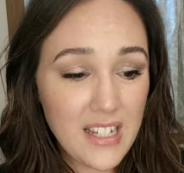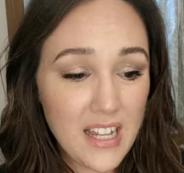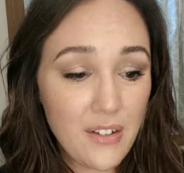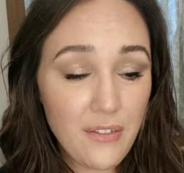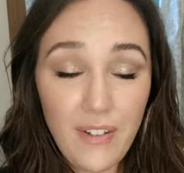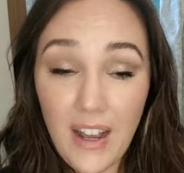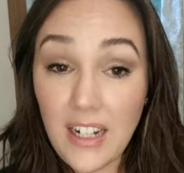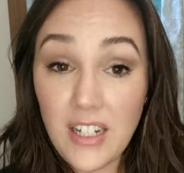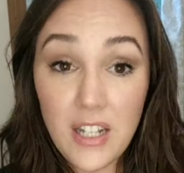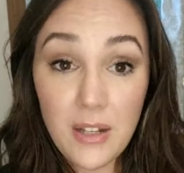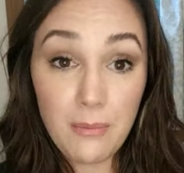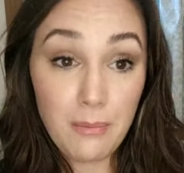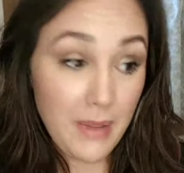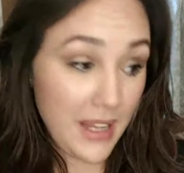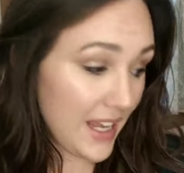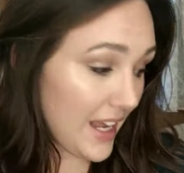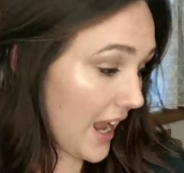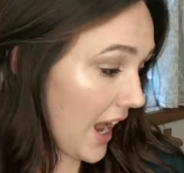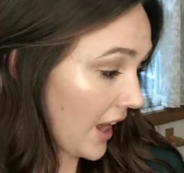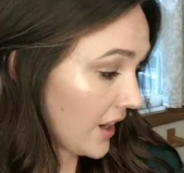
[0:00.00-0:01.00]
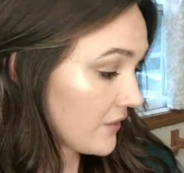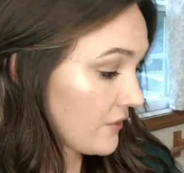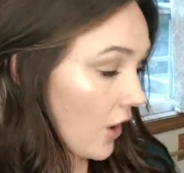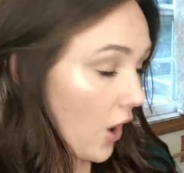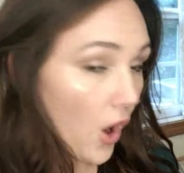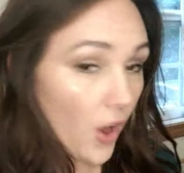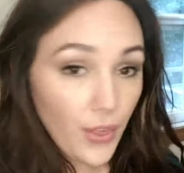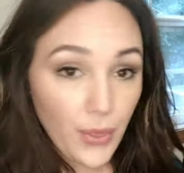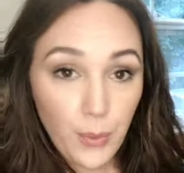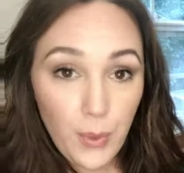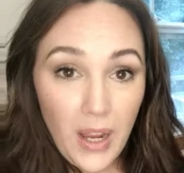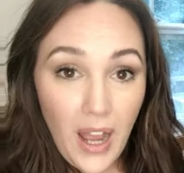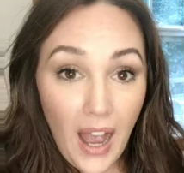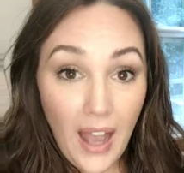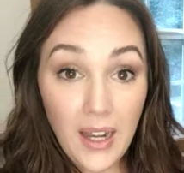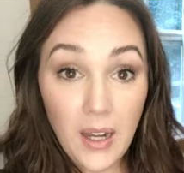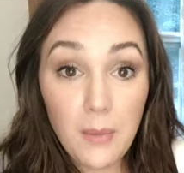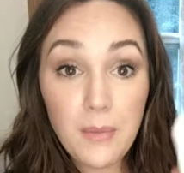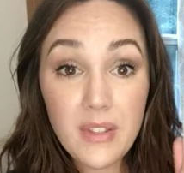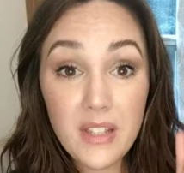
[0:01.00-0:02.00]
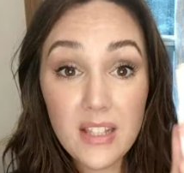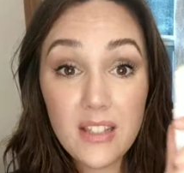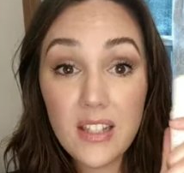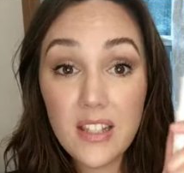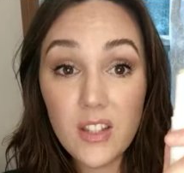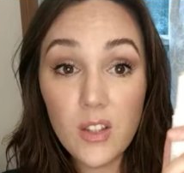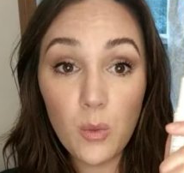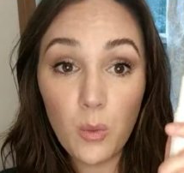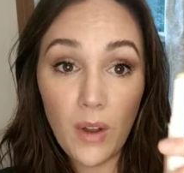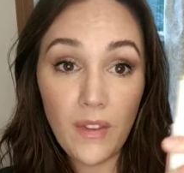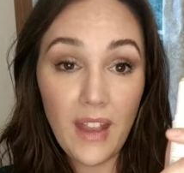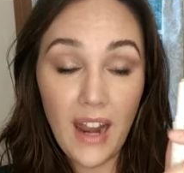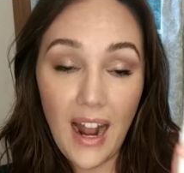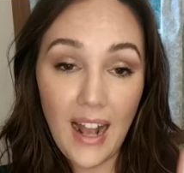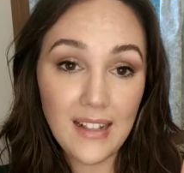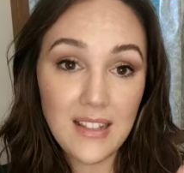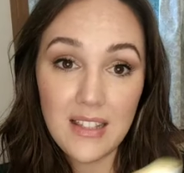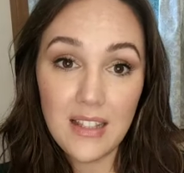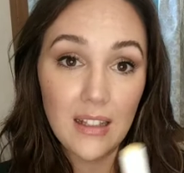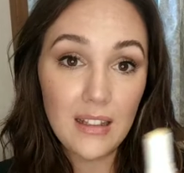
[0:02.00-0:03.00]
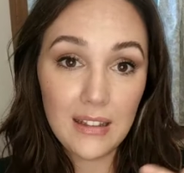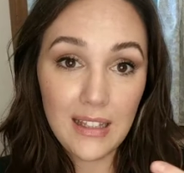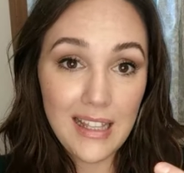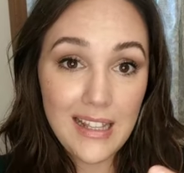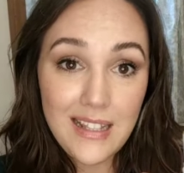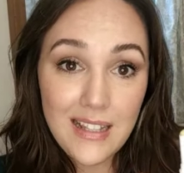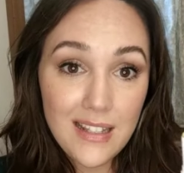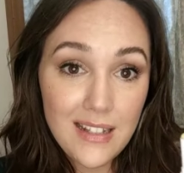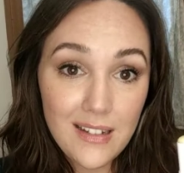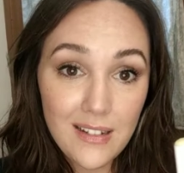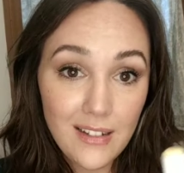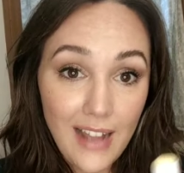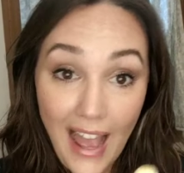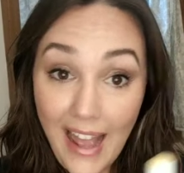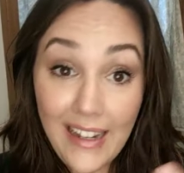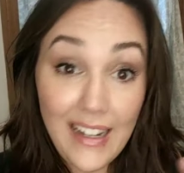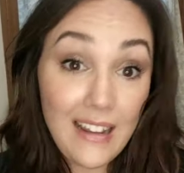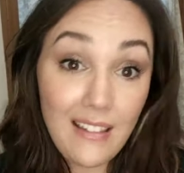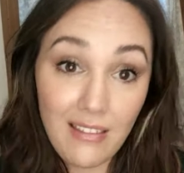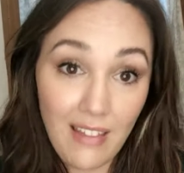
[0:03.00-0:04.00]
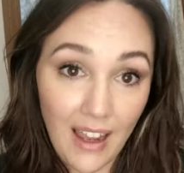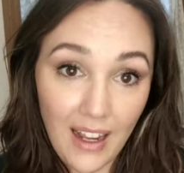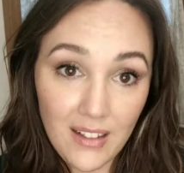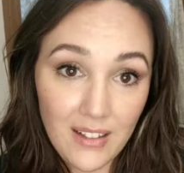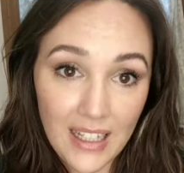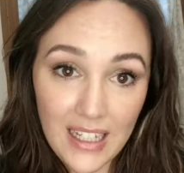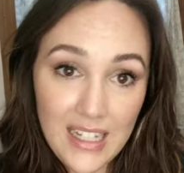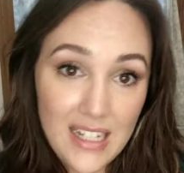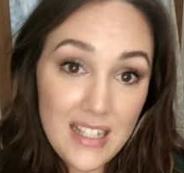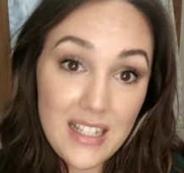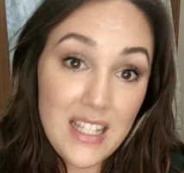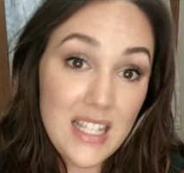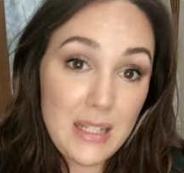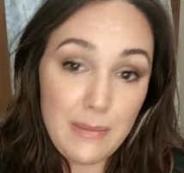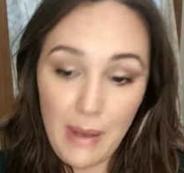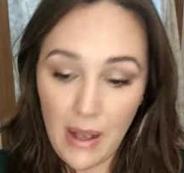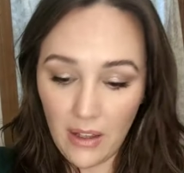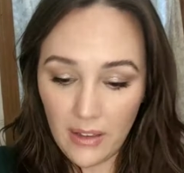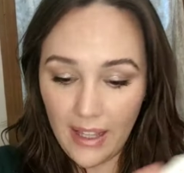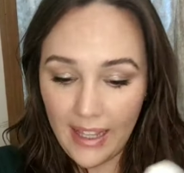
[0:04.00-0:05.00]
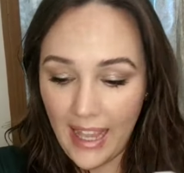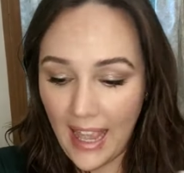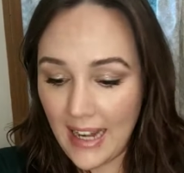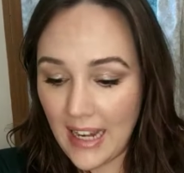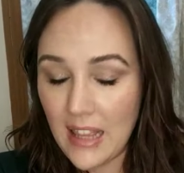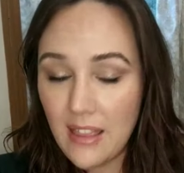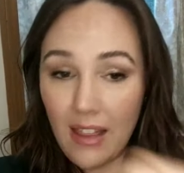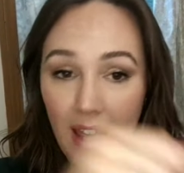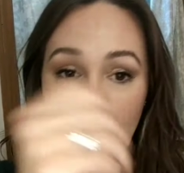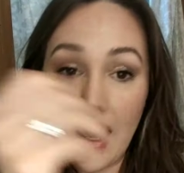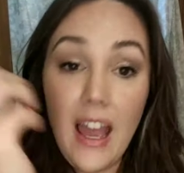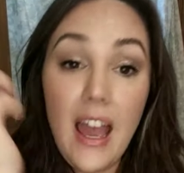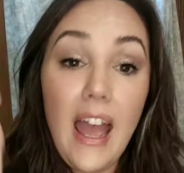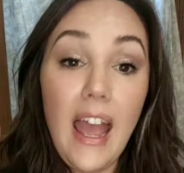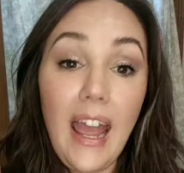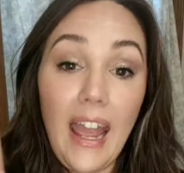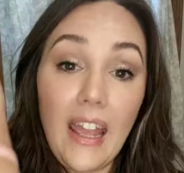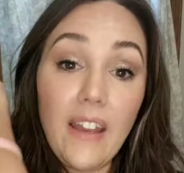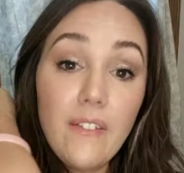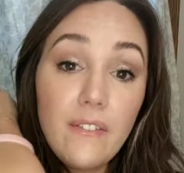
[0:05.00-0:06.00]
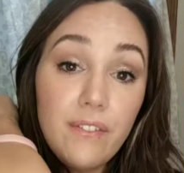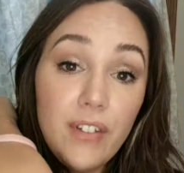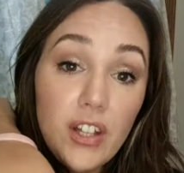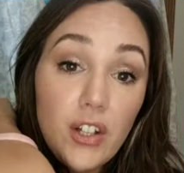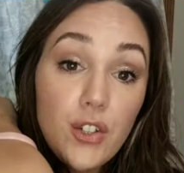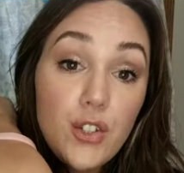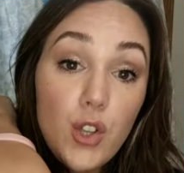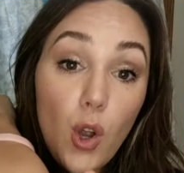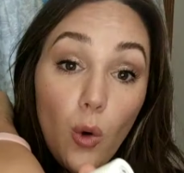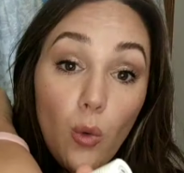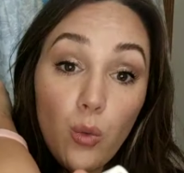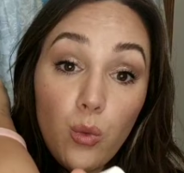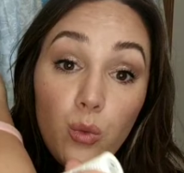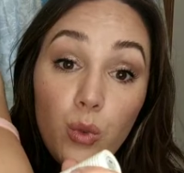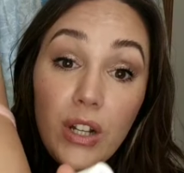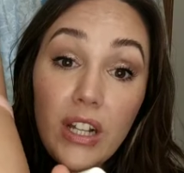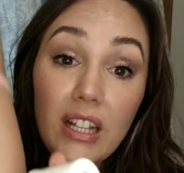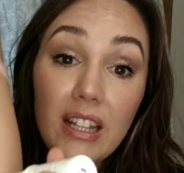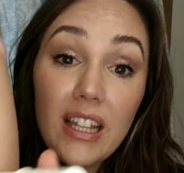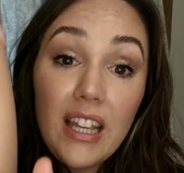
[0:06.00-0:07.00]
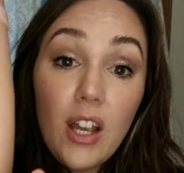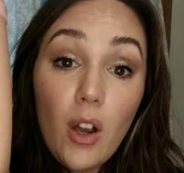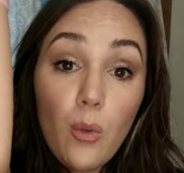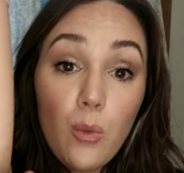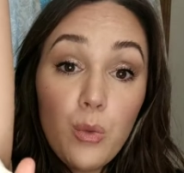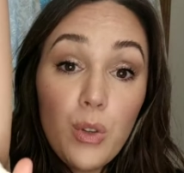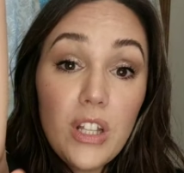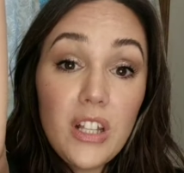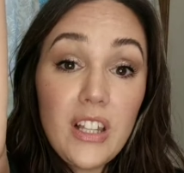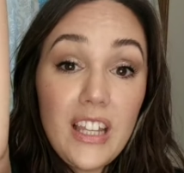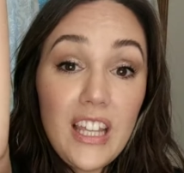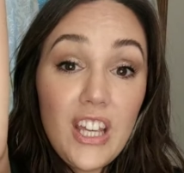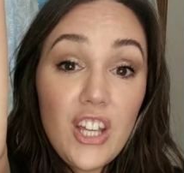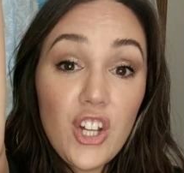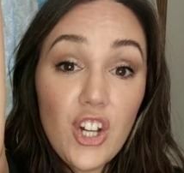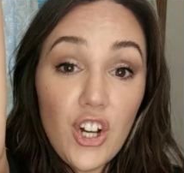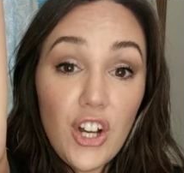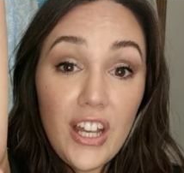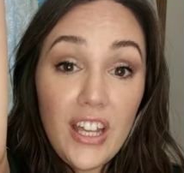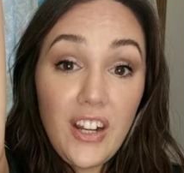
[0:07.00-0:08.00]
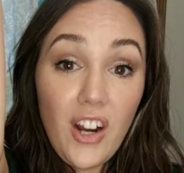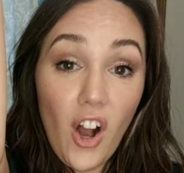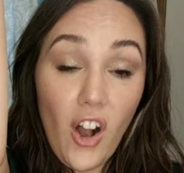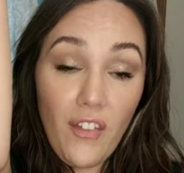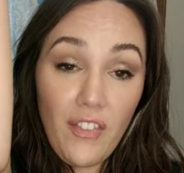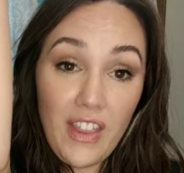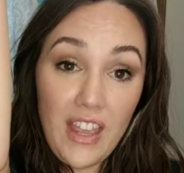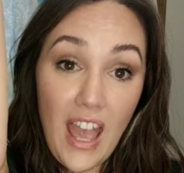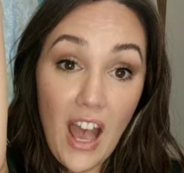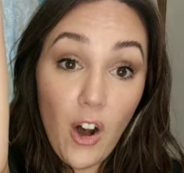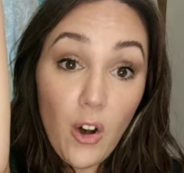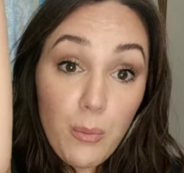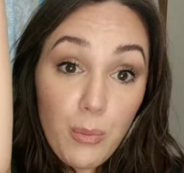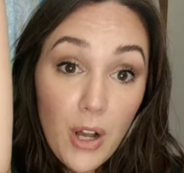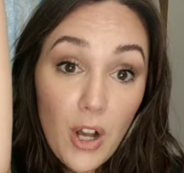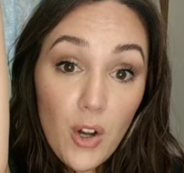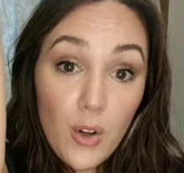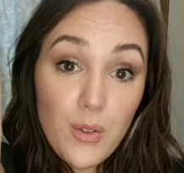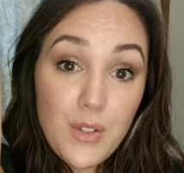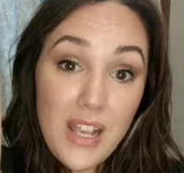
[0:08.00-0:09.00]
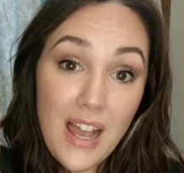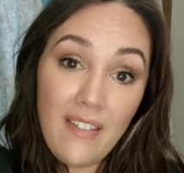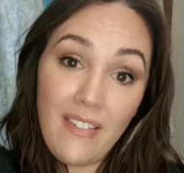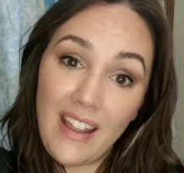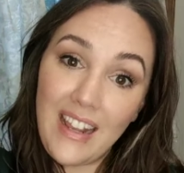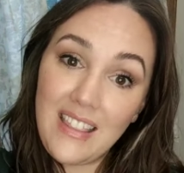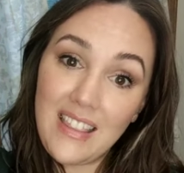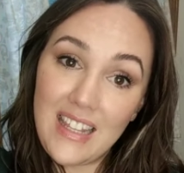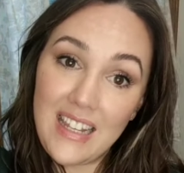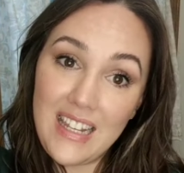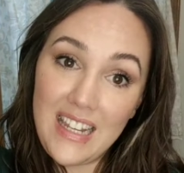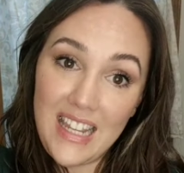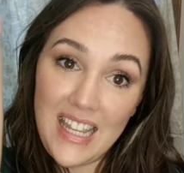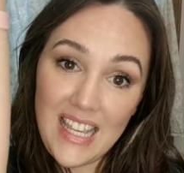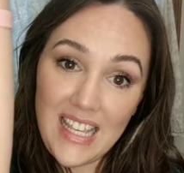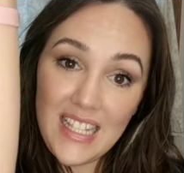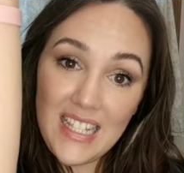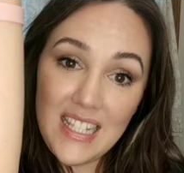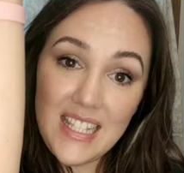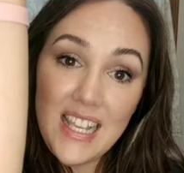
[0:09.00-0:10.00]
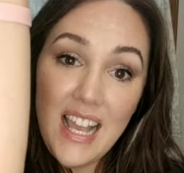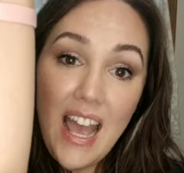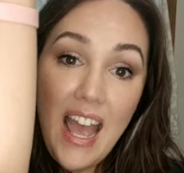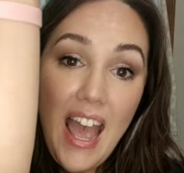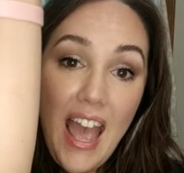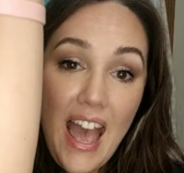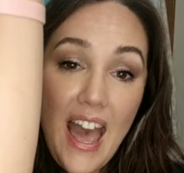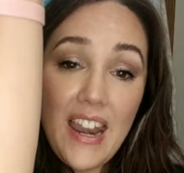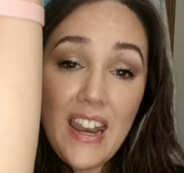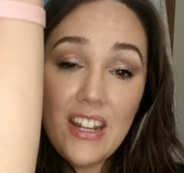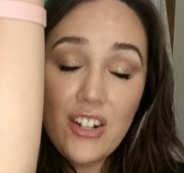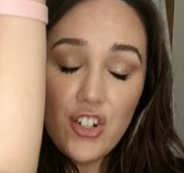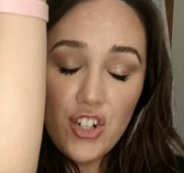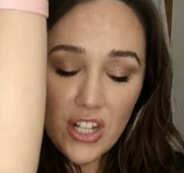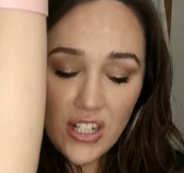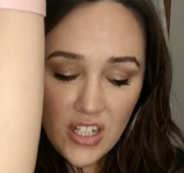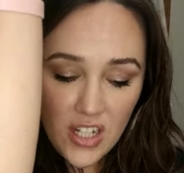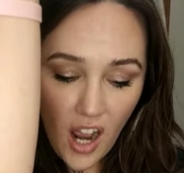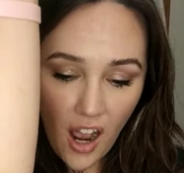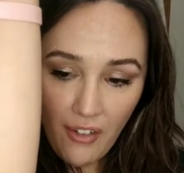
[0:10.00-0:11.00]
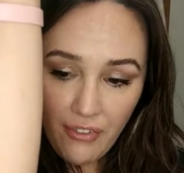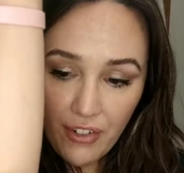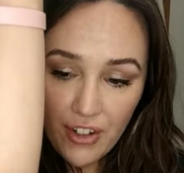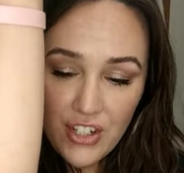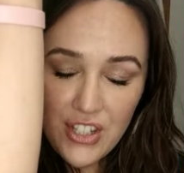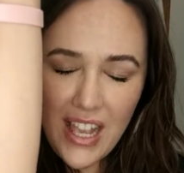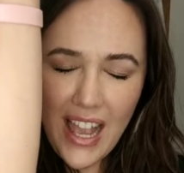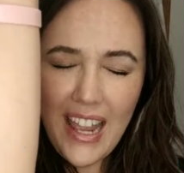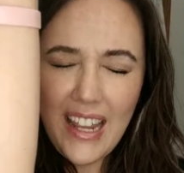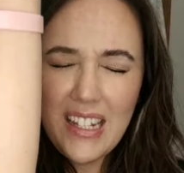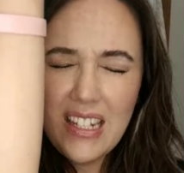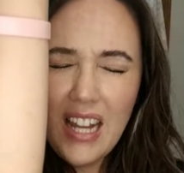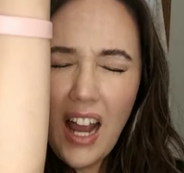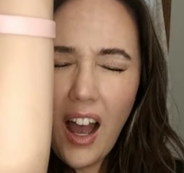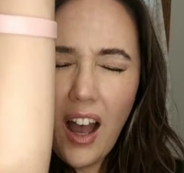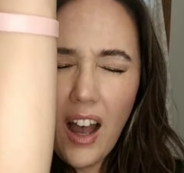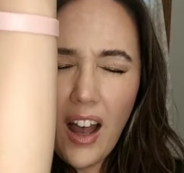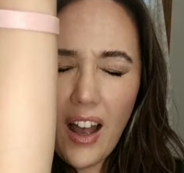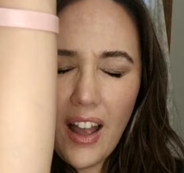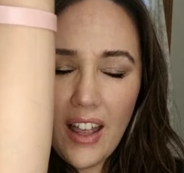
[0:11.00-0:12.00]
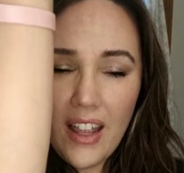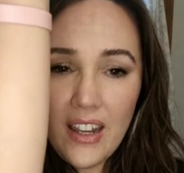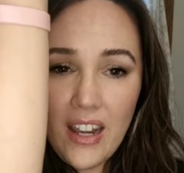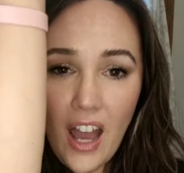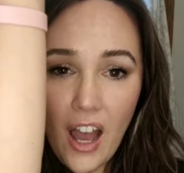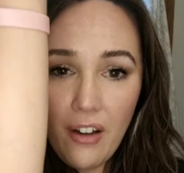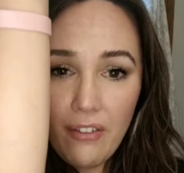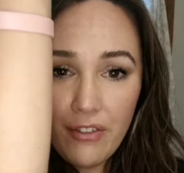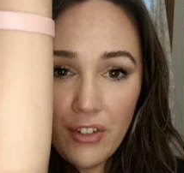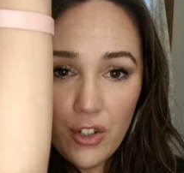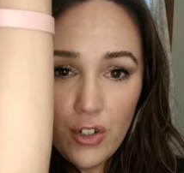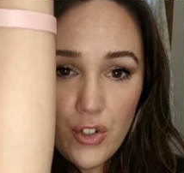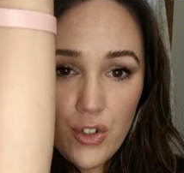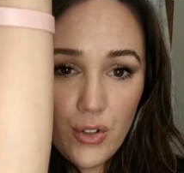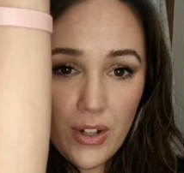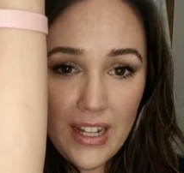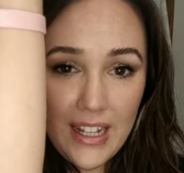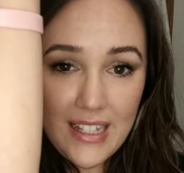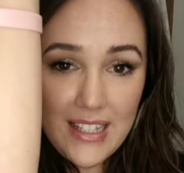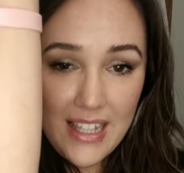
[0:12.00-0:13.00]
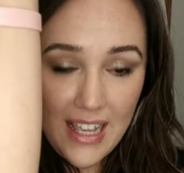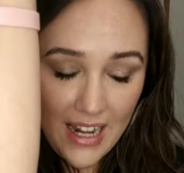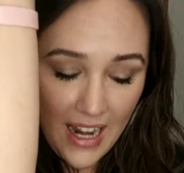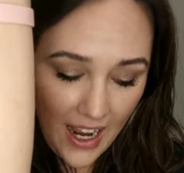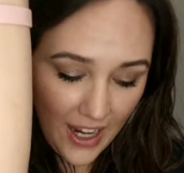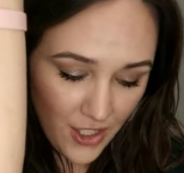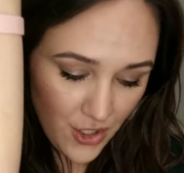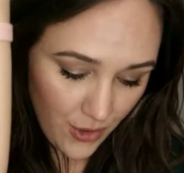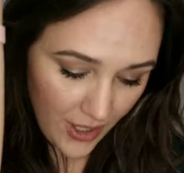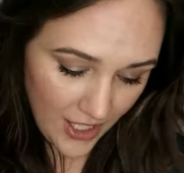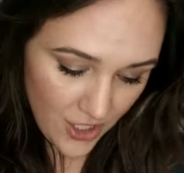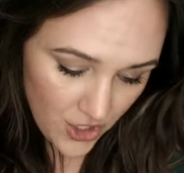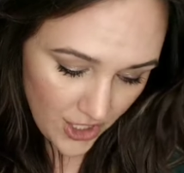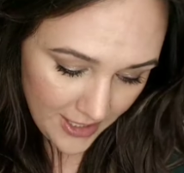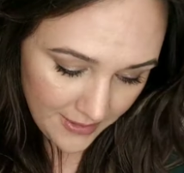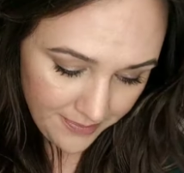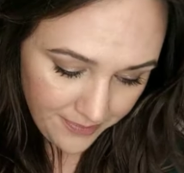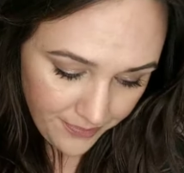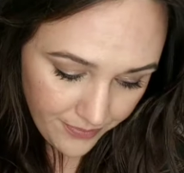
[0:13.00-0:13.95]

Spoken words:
In fact, to me, out of all 3 items, this is the one that has the least anything. Like, it doesn't smell like anything. It feels really, really good on the elbows and like the knees, and it just offers a ton of nutrients and hydration.